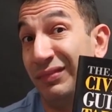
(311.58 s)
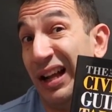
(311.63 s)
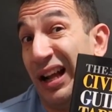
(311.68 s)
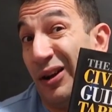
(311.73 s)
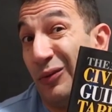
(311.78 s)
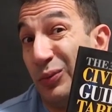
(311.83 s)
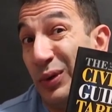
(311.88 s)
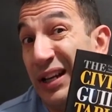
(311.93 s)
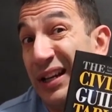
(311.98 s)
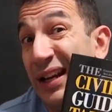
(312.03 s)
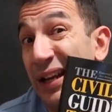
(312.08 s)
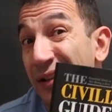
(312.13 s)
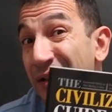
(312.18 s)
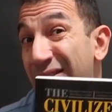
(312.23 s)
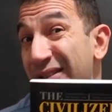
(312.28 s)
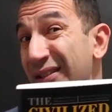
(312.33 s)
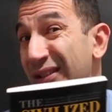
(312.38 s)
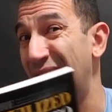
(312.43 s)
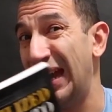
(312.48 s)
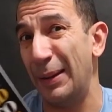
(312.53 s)
I'll read
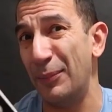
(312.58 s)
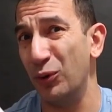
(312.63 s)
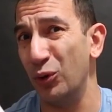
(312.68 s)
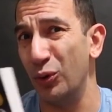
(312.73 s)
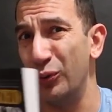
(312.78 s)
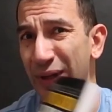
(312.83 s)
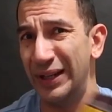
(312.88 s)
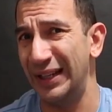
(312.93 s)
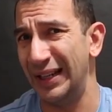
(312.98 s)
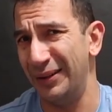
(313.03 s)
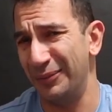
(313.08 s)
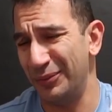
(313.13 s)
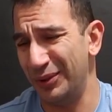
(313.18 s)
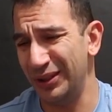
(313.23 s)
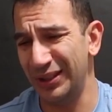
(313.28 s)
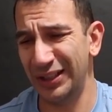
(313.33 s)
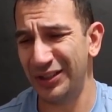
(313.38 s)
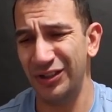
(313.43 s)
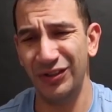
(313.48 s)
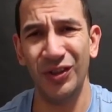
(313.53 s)
it. Emma will read it. We'll
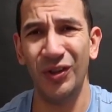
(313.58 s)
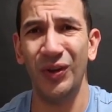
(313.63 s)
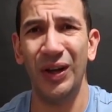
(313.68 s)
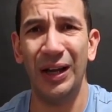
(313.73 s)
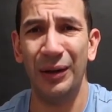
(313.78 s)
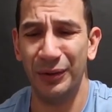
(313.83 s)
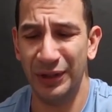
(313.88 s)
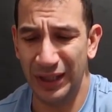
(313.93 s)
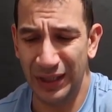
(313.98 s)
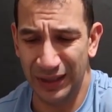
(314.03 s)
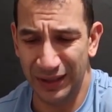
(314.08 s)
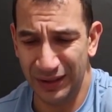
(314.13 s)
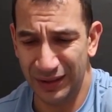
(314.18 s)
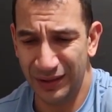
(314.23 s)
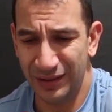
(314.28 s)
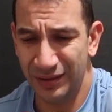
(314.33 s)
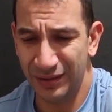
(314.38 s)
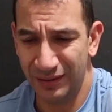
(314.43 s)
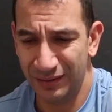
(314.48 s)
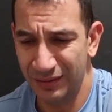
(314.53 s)
let you know how it
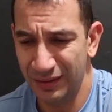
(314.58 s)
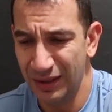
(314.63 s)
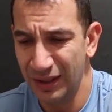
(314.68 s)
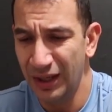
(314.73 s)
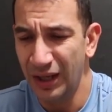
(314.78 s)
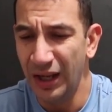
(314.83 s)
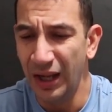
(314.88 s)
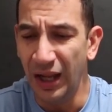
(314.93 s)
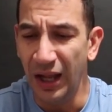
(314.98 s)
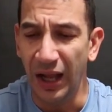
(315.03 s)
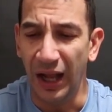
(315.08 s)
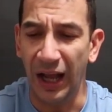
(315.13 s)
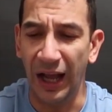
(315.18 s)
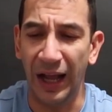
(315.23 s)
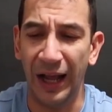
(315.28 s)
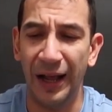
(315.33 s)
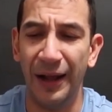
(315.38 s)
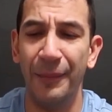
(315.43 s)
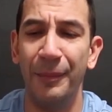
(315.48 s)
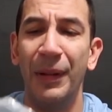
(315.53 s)
is.
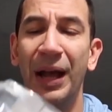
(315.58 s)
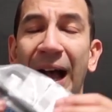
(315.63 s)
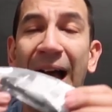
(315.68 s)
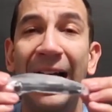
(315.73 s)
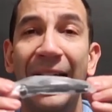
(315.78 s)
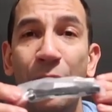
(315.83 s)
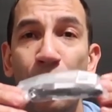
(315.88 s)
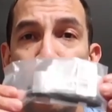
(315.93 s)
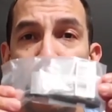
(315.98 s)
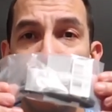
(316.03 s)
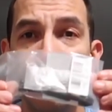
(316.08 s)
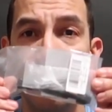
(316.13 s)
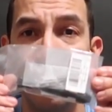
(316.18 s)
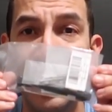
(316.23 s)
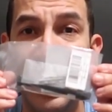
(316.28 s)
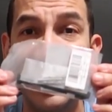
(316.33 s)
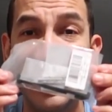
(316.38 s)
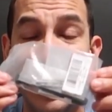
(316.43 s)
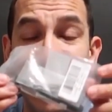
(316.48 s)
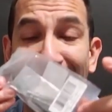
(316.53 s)
I also
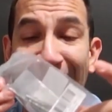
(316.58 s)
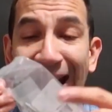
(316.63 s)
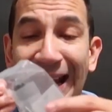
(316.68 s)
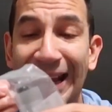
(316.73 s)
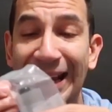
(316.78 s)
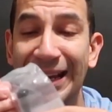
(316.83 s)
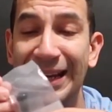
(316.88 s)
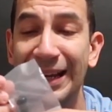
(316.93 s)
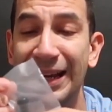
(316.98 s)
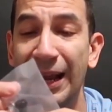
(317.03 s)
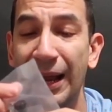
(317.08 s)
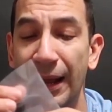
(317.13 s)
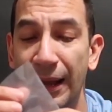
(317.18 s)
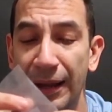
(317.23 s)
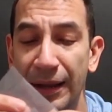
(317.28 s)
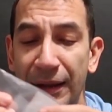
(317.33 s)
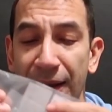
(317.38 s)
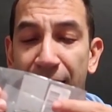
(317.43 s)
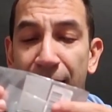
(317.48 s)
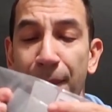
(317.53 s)
got a
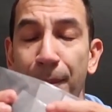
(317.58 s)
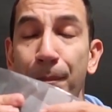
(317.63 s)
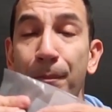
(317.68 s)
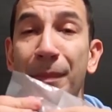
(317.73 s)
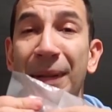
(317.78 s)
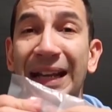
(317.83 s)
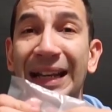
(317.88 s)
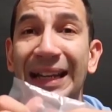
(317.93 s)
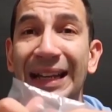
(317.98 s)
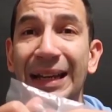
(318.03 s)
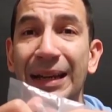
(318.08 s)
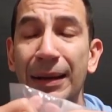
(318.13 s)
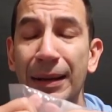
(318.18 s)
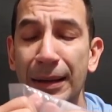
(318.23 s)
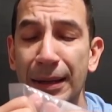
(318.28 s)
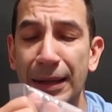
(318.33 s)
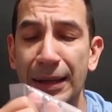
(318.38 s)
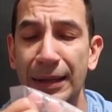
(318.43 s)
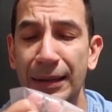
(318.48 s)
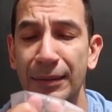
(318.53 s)

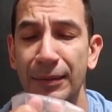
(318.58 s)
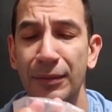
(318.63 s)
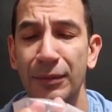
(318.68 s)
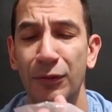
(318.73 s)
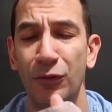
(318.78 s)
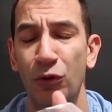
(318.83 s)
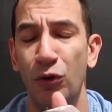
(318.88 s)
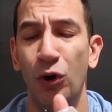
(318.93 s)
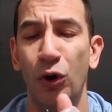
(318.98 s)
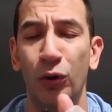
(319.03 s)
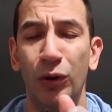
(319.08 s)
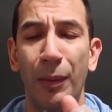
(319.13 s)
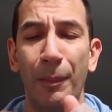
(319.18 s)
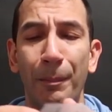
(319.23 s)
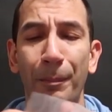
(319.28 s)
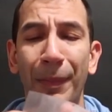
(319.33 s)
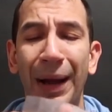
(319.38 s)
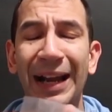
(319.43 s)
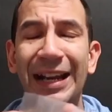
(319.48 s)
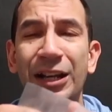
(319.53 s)
mini or a
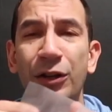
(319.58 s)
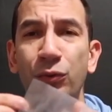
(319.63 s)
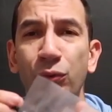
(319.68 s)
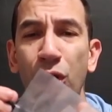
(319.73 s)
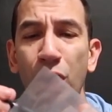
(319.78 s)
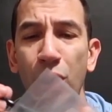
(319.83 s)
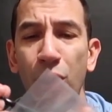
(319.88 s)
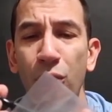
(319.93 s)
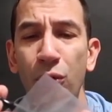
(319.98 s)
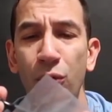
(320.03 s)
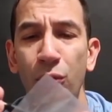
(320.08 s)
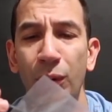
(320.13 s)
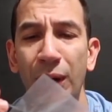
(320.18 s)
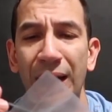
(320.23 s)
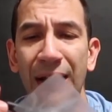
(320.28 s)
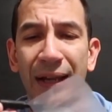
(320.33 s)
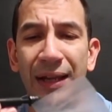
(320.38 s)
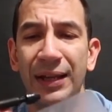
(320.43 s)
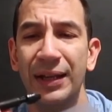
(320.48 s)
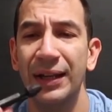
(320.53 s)
micro
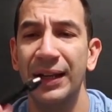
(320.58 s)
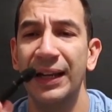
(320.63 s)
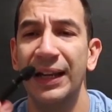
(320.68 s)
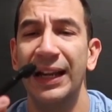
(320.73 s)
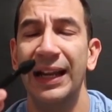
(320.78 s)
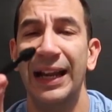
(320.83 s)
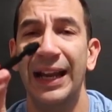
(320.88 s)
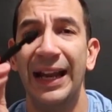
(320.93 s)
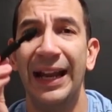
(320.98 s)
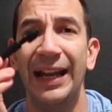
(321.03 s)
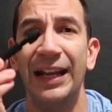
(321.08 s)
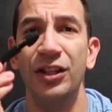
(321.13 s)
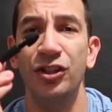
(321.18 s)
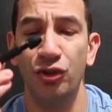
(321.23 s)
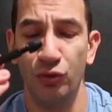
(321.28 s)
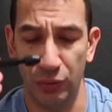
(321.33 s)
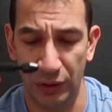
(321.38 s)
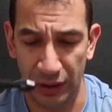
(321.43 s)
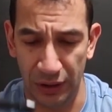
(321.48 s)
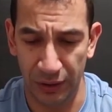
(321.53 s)
hand
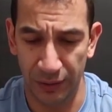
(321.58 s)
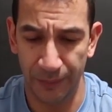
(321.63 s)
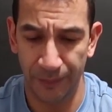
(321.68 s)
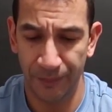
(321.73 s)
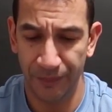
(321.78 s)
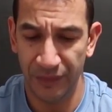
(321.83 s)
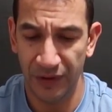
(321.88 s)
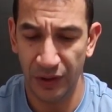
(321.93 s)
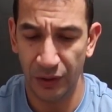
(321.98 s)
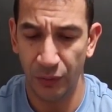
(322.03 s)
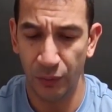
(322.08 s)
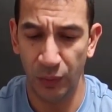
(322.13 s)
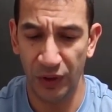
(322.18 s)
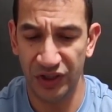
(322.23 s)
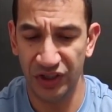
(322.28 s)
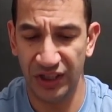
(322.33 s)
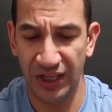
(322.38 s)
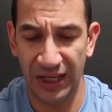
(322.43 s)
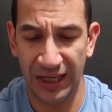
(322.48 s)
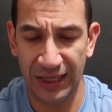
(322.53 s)
drill,
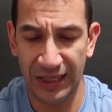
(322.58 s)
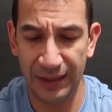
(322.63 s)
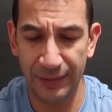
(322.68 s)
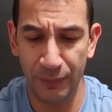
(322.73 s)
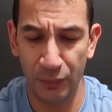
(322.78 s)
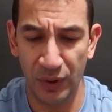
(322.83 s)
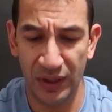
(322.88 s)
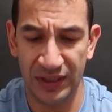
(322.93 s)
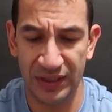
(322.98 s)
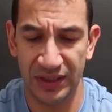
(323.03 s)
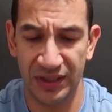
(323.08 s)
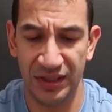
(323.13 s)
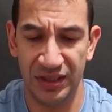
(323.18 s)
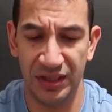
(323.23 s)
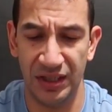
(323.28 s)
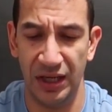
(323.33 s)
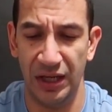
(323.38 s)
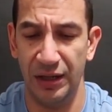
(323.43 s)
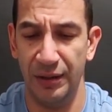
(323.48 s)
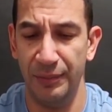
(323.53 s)
which came with
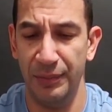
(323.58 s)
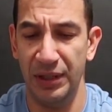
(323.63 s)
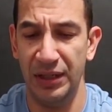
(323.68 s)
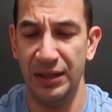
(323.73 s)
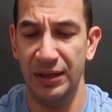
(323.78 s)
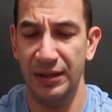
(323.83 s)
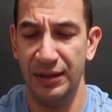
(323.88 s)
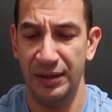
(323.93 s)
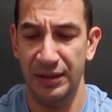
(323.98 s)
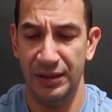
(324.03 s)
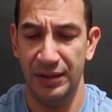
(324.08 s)
some